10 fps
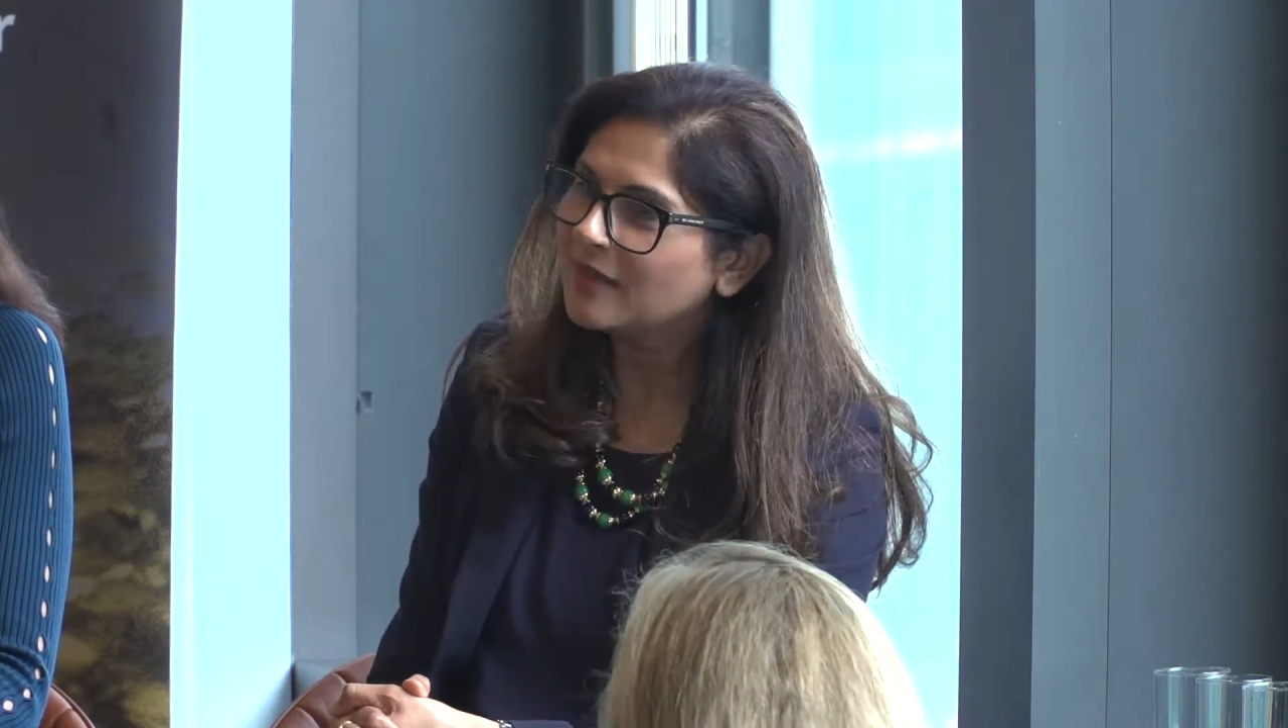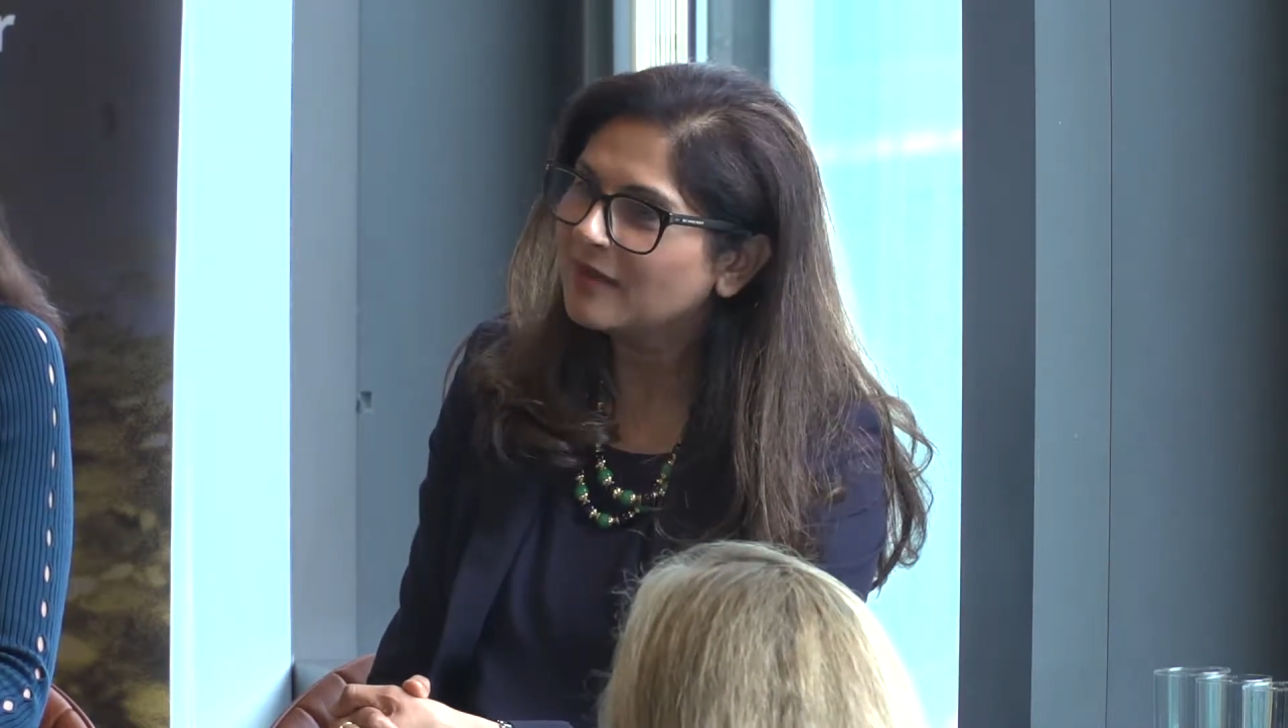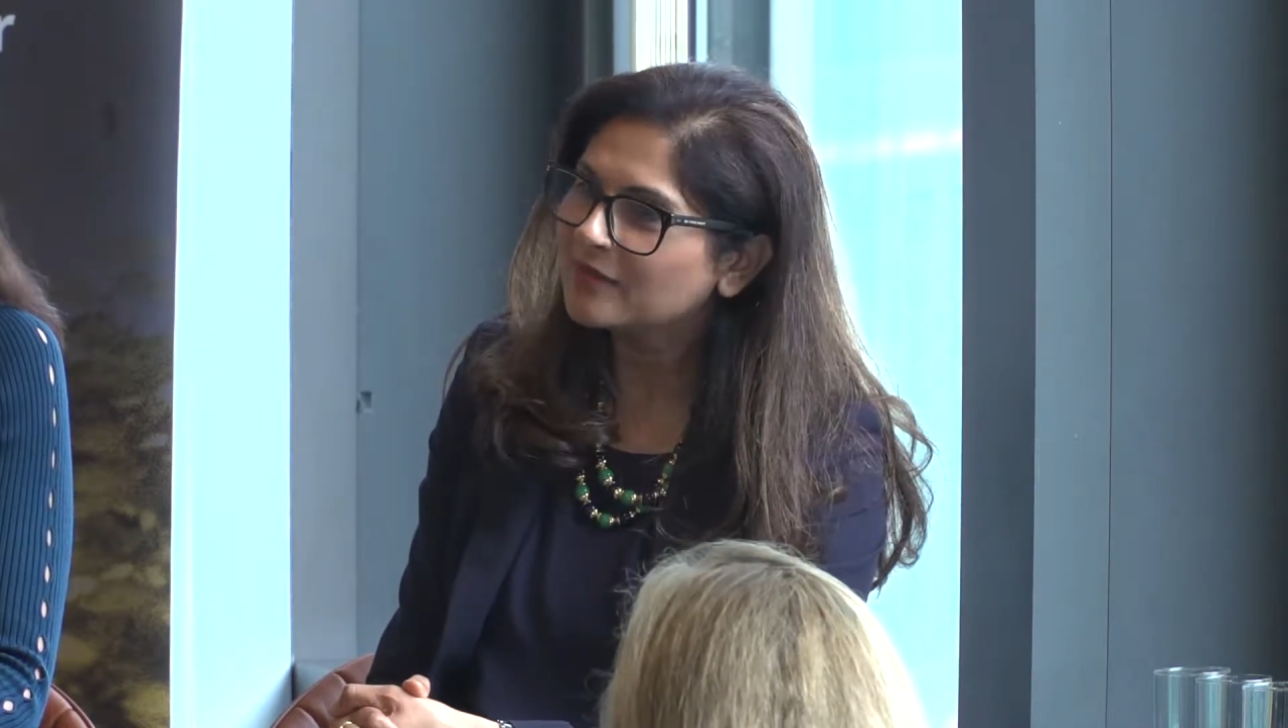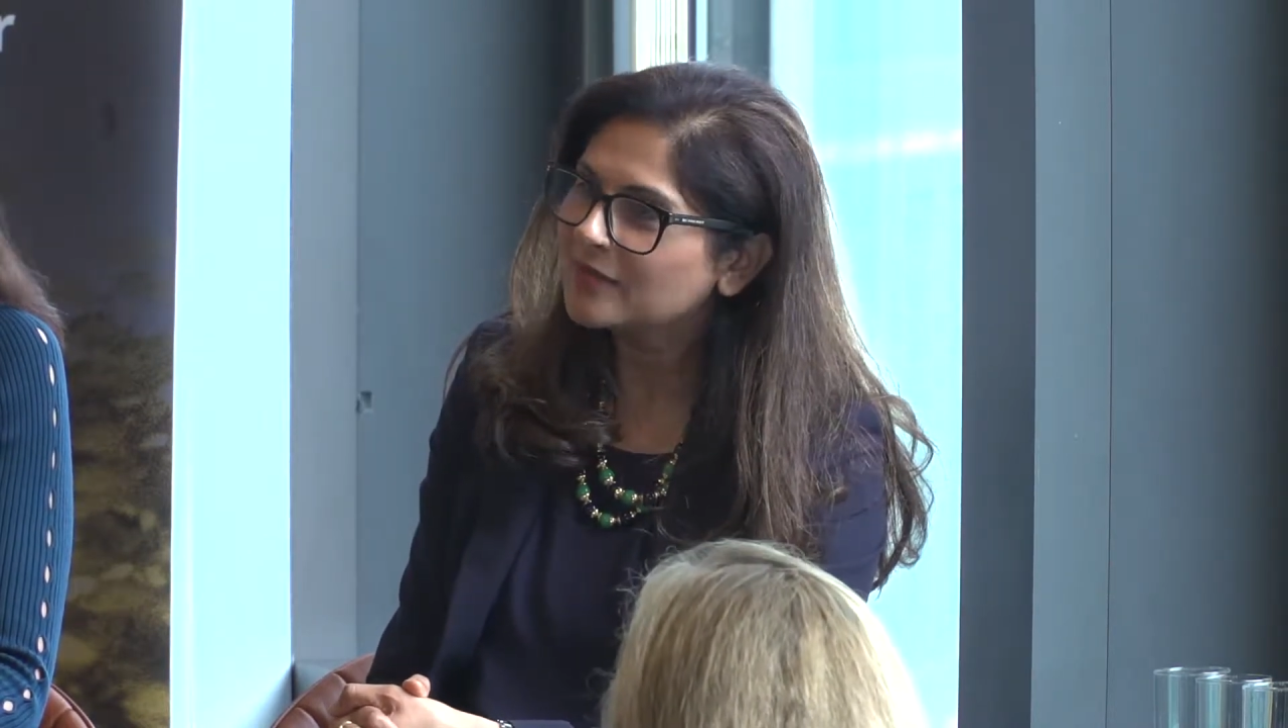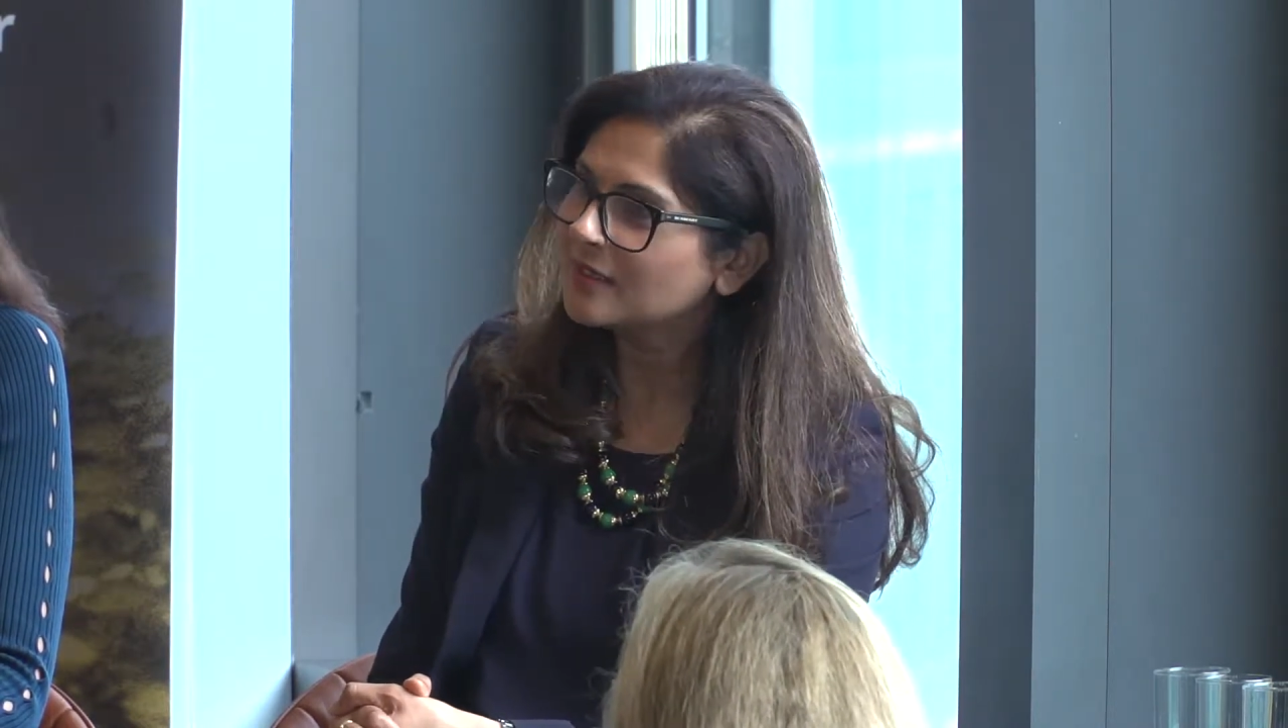
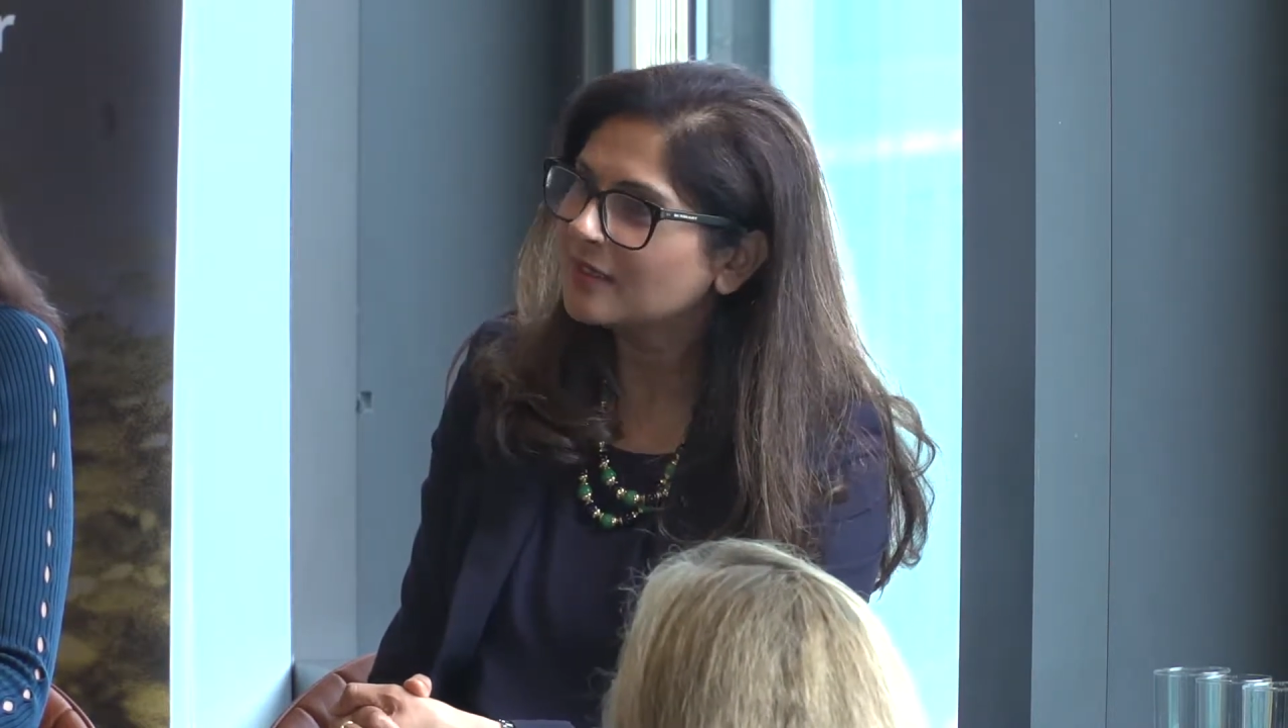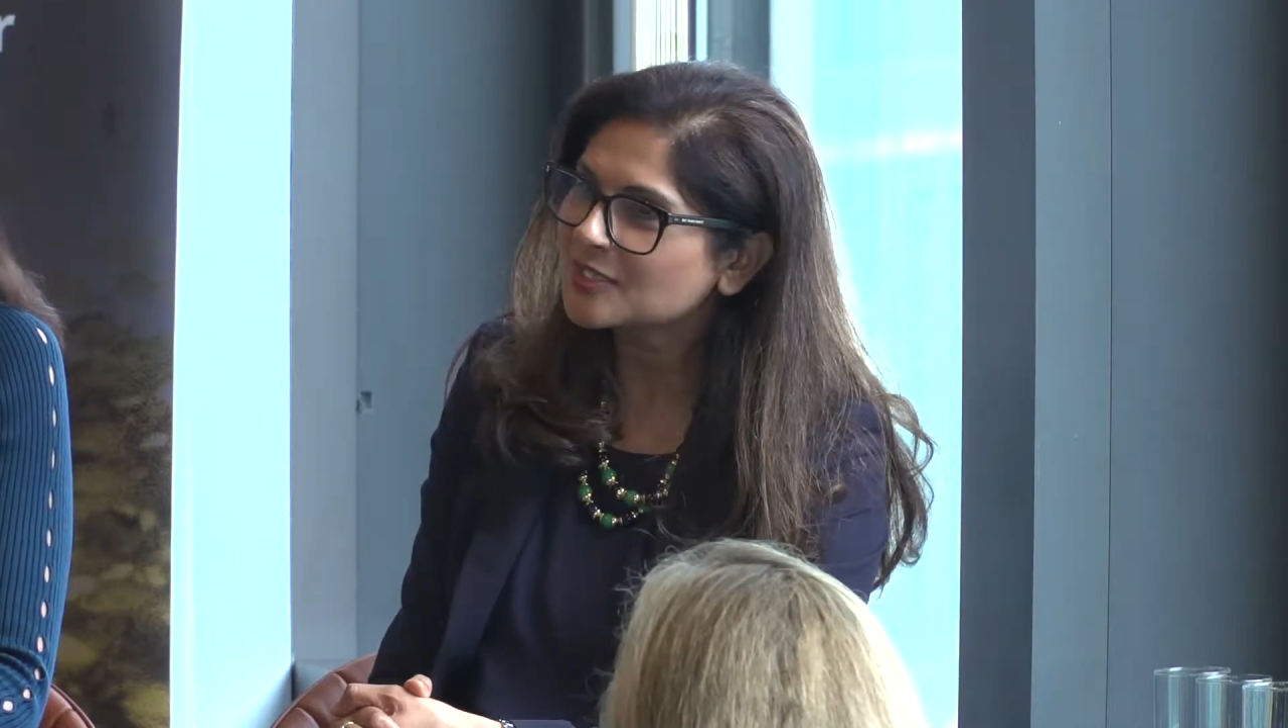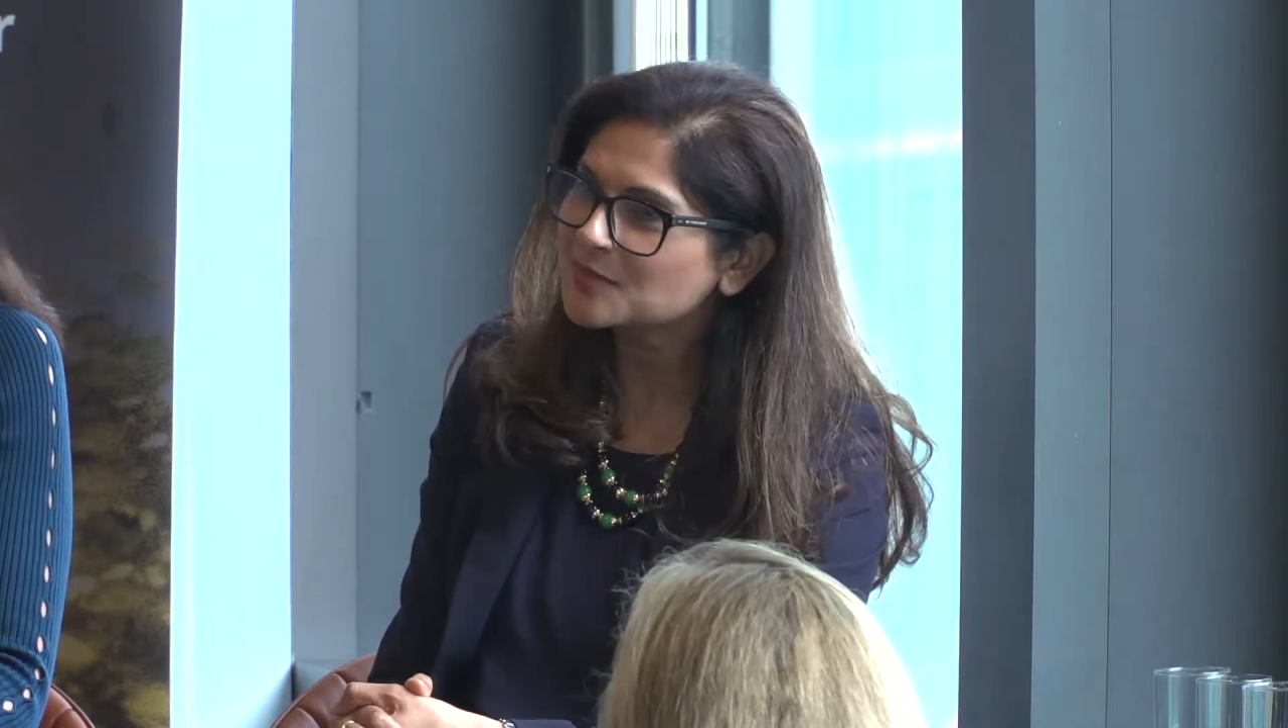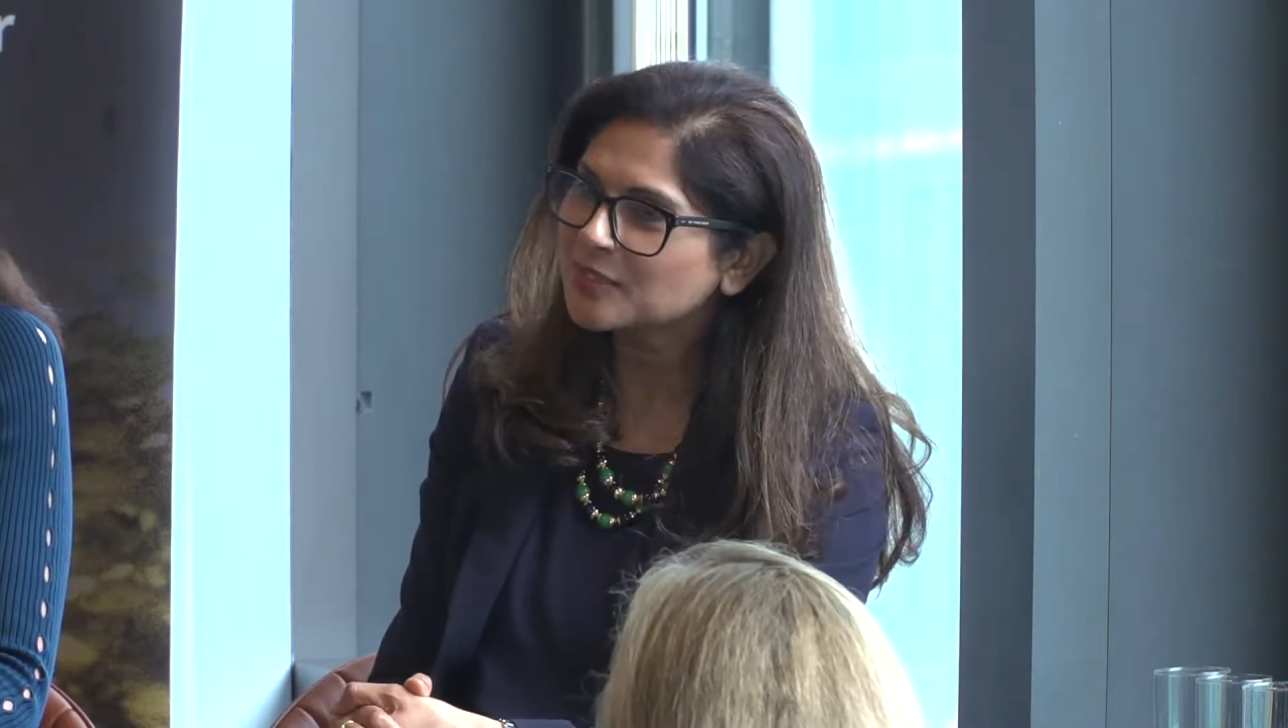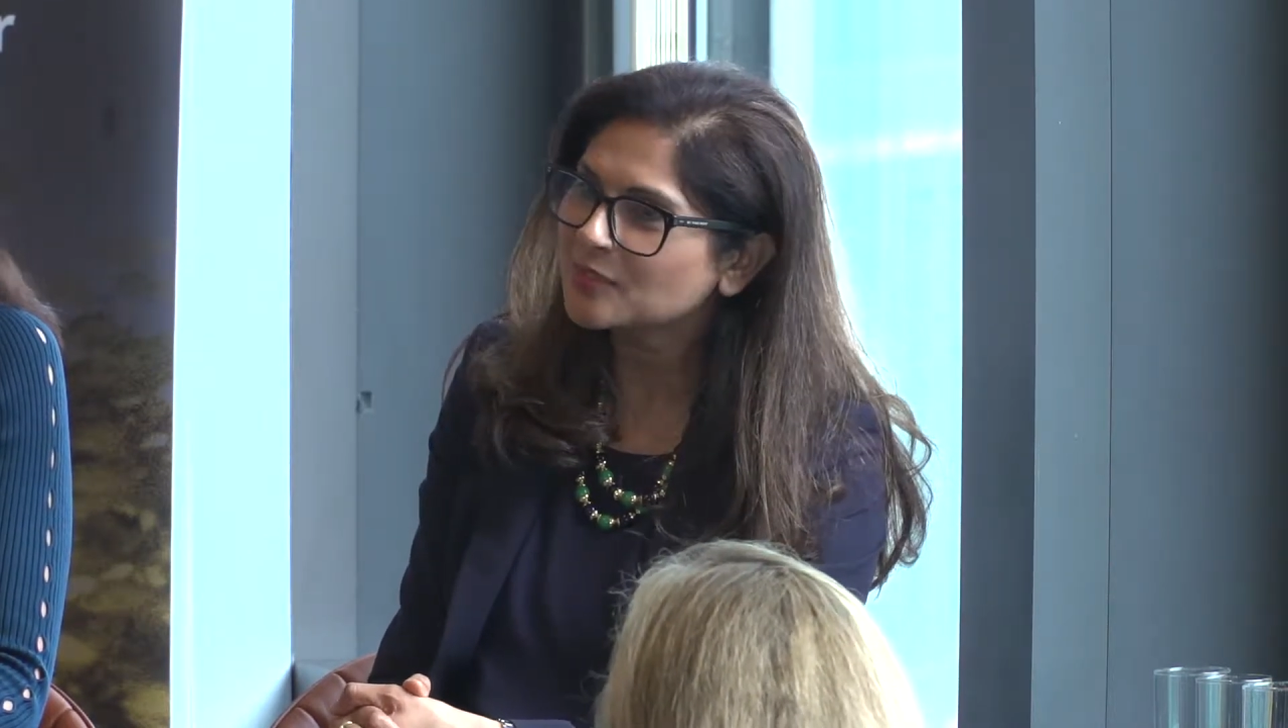life and a
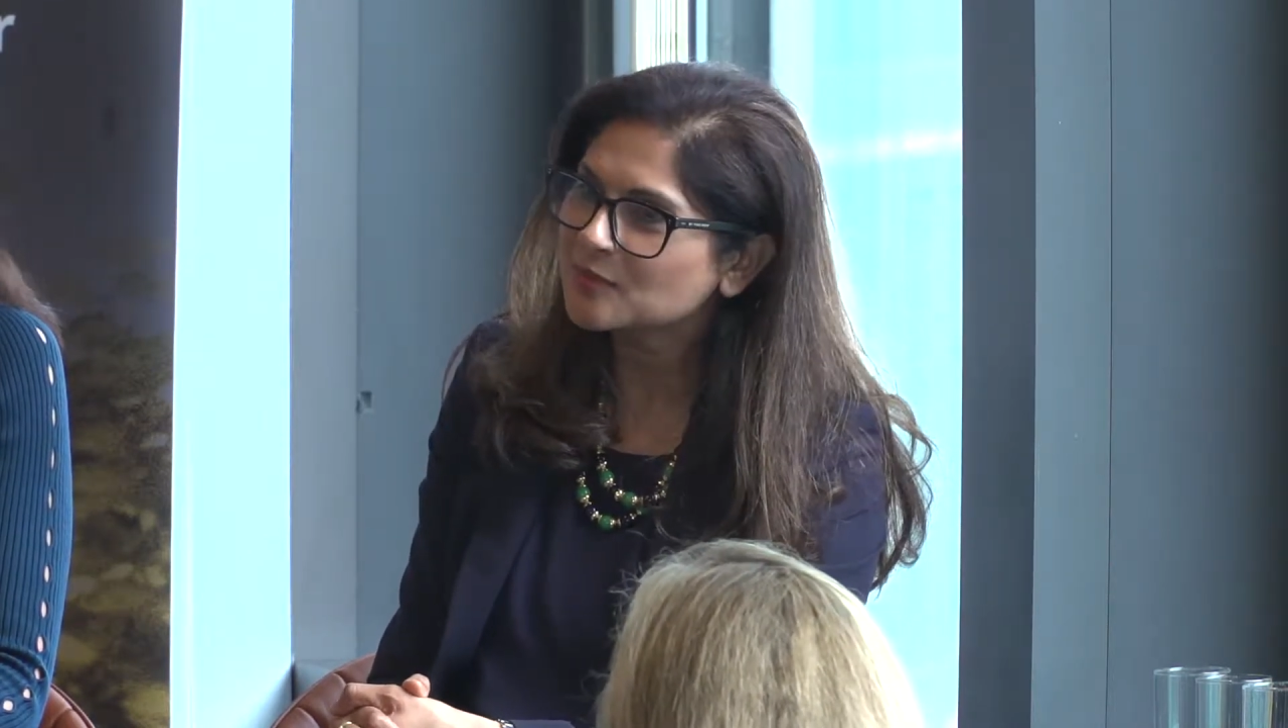husband